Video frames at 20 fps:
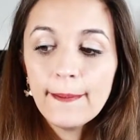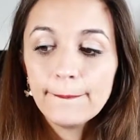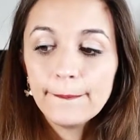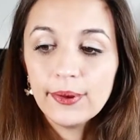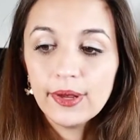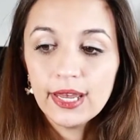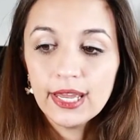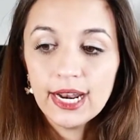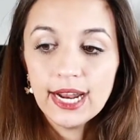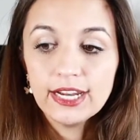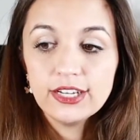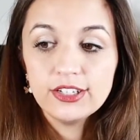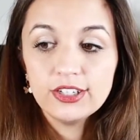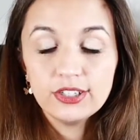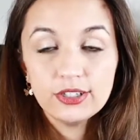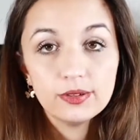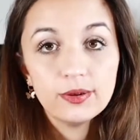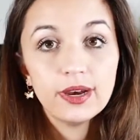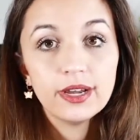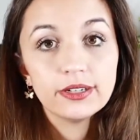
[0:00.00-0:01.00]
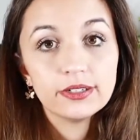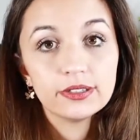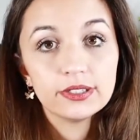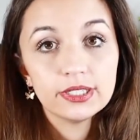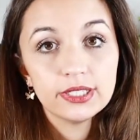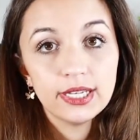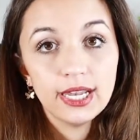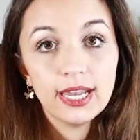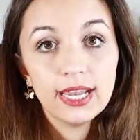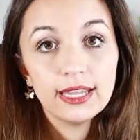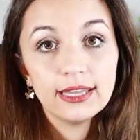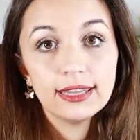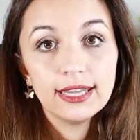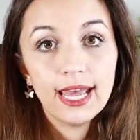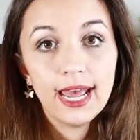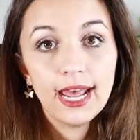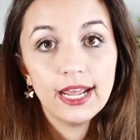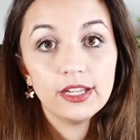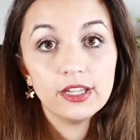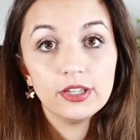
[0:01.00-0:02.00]
but I do understand
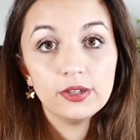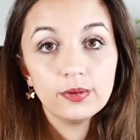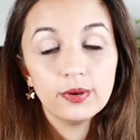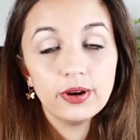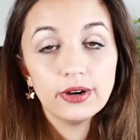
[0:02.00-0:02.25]
that you